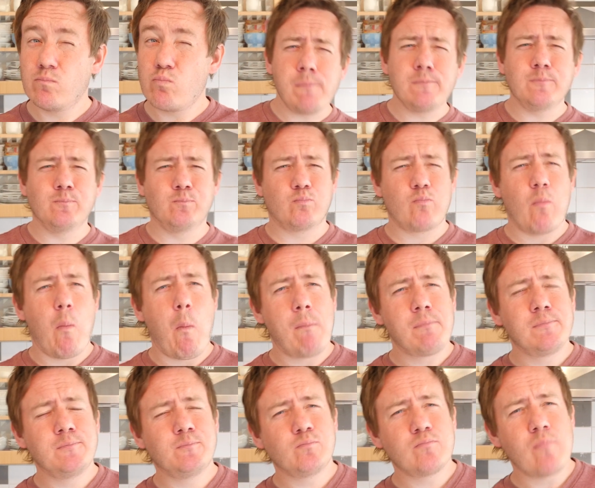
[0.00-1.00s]
Hmm.
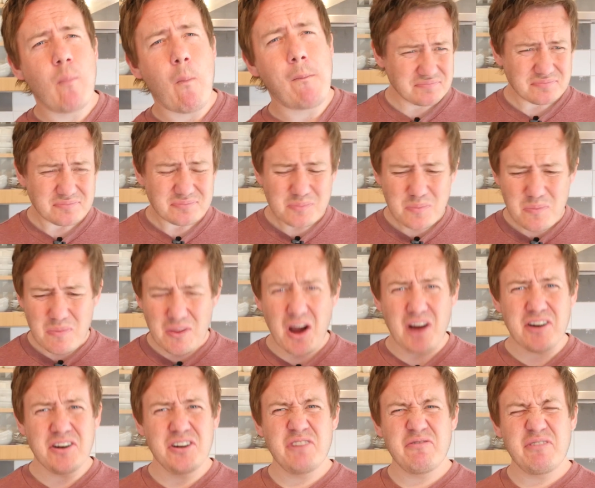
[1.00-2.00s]

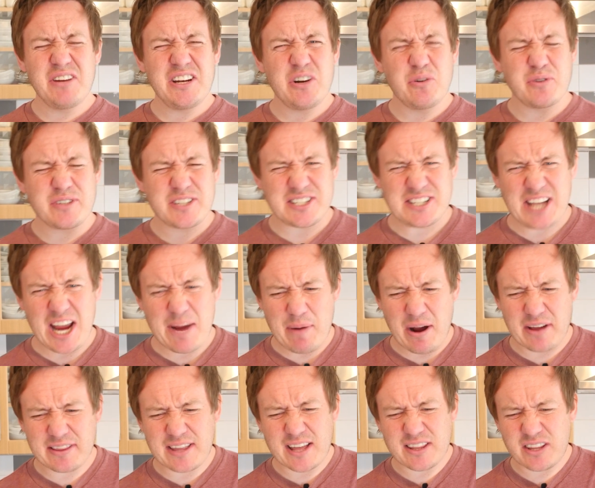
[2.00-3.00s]
I don't know really know what to say
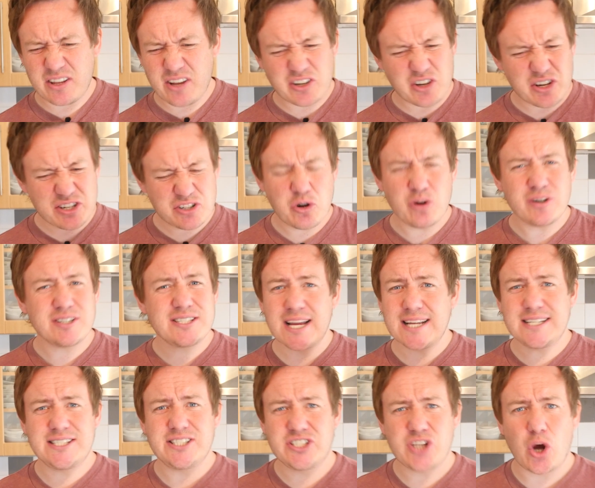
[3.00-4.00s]
about that. I could not
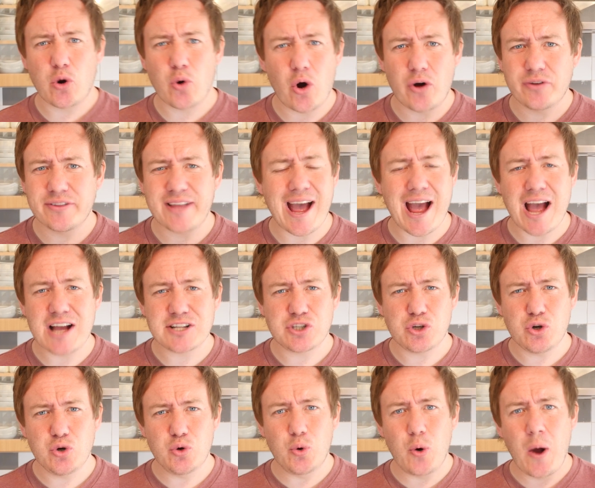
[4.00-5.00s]
taste salt on that
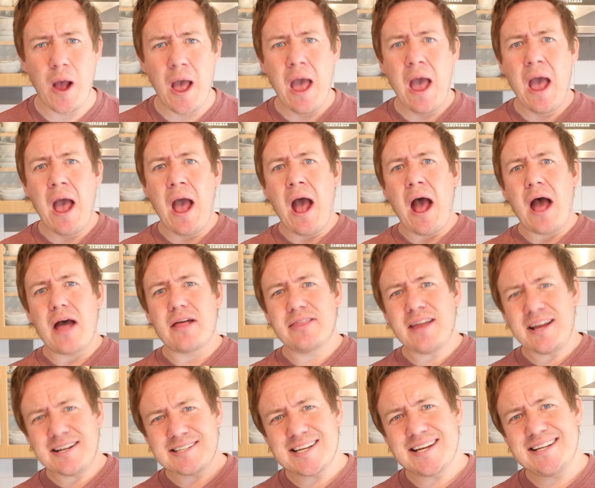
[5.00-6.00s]
at all.
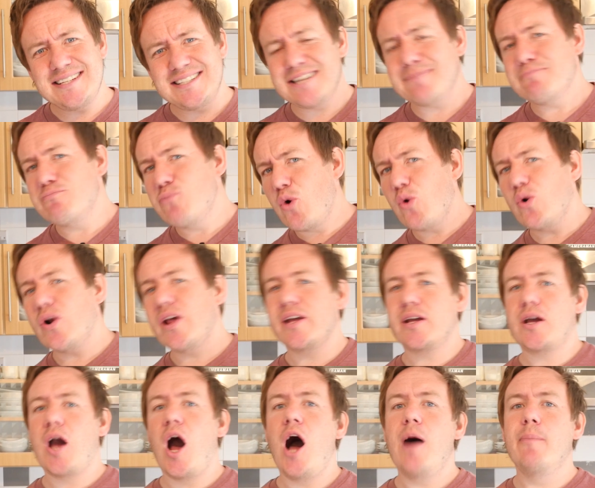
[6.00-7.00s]
That tasted more
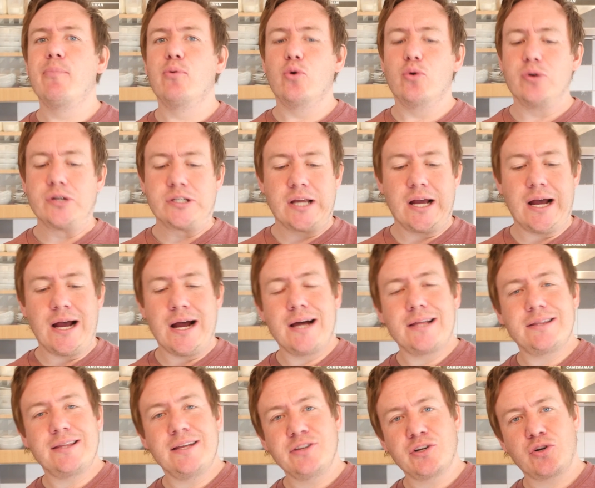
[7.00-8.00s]
like cardboard
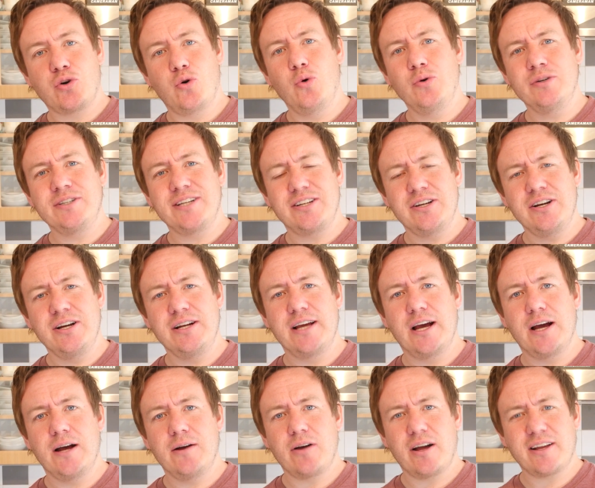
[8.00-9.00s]
uh, than the corn did
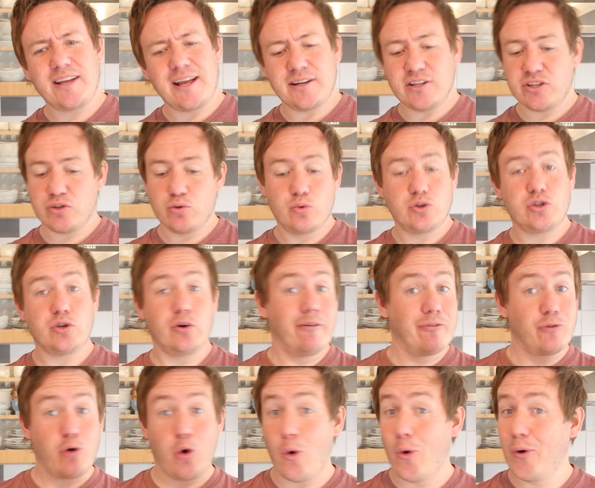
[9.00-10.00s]
earlier. Again, it's all sort
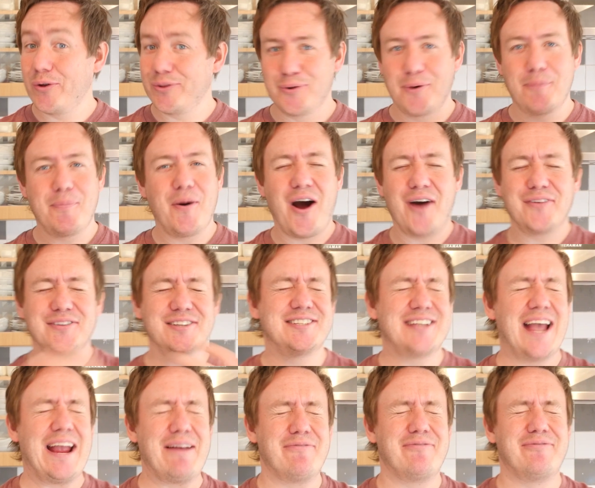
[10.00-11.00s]
of corn, they're all part of the
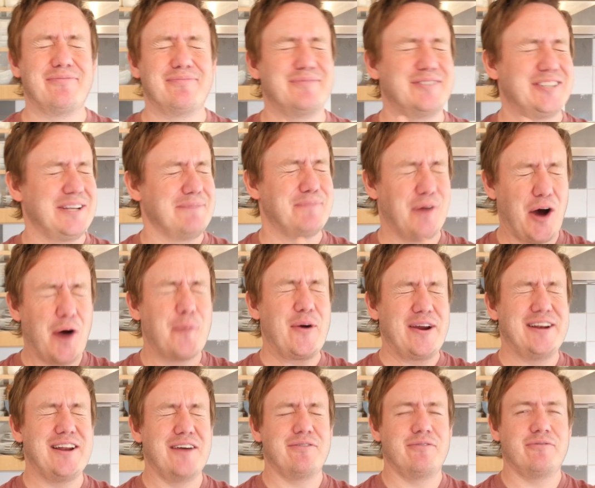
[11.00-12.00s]
same
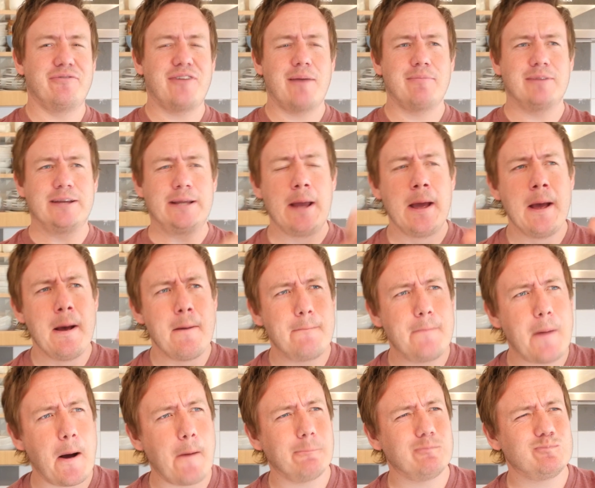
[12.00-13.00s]
Zimbabwe loving family,
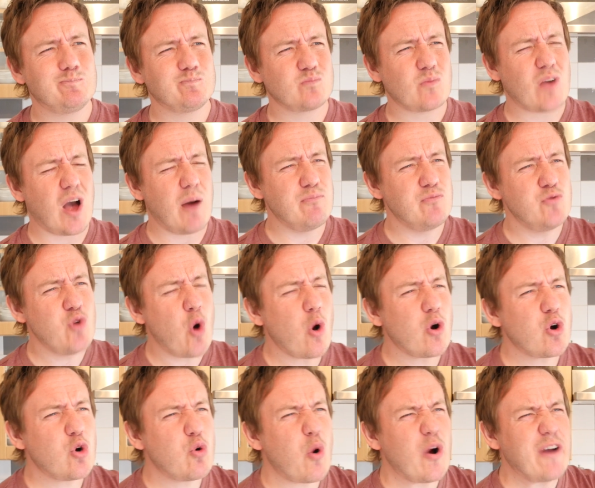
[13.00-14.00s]
but I'm
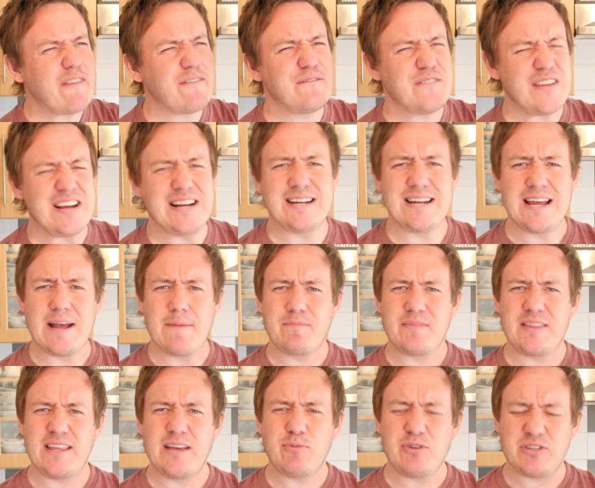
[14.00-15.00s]
not quite feeling it.
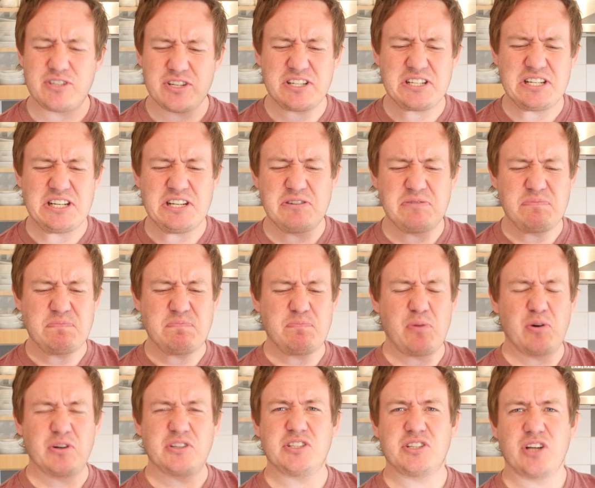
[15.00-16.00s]
It was just little
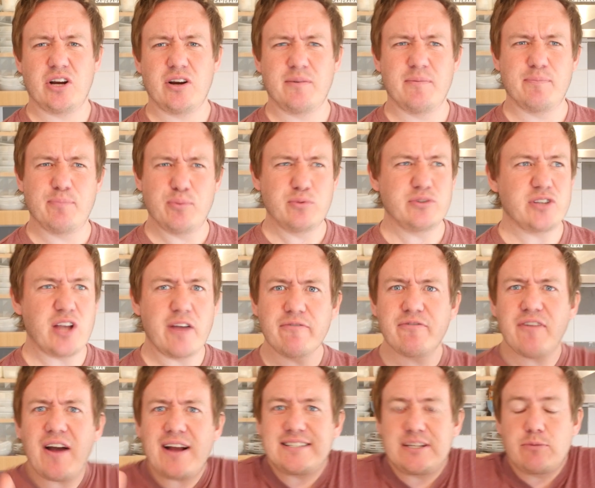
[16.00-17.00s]
polystyrene balls. In
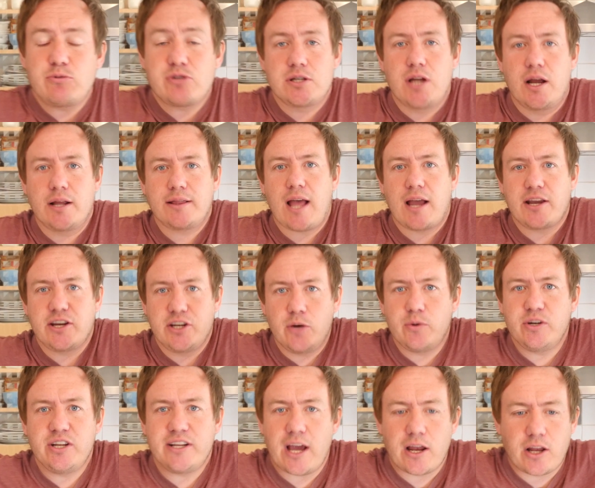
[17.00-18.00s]
fact, it was like that. You know
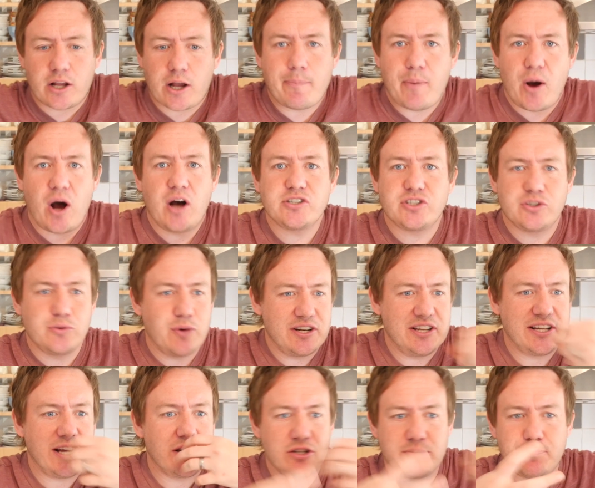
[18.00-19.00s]
when you get like a parcel and
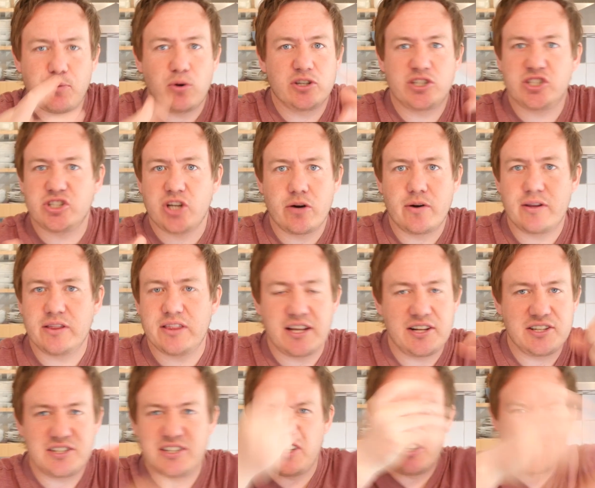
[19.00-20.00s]
you get those polystyrene
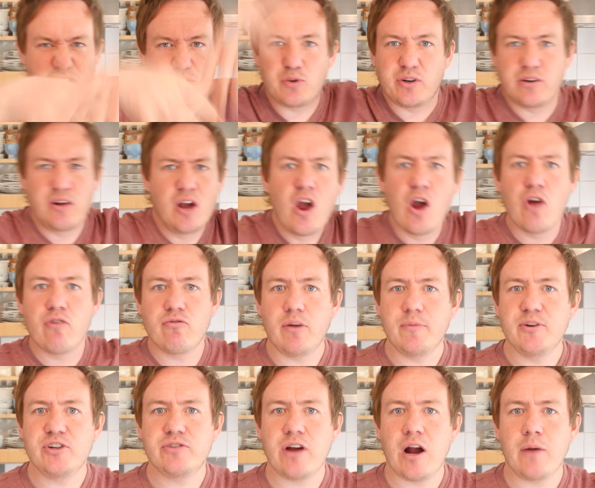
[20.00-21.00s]
things and you just want to
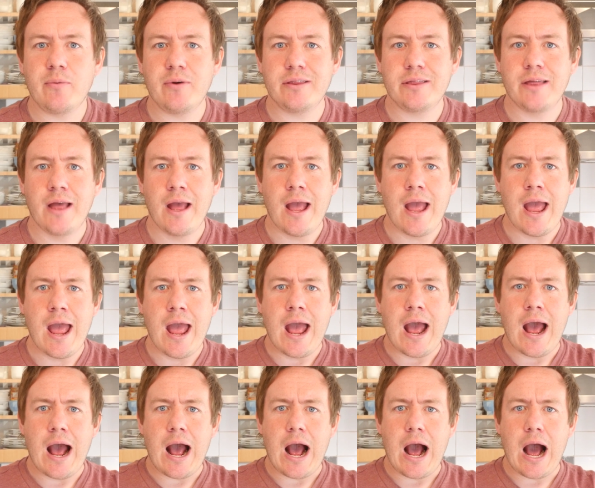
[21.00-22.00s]
rummage around with?
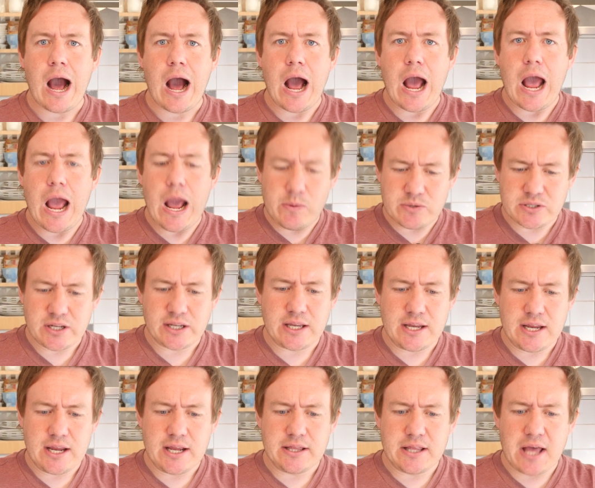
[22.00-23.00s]
It was
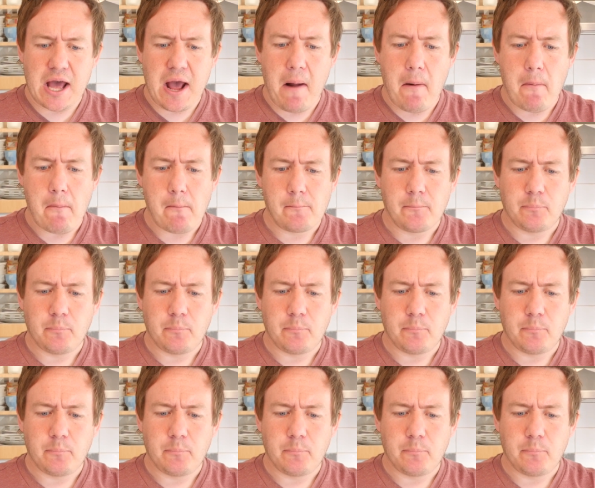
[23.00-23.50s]
like eating that.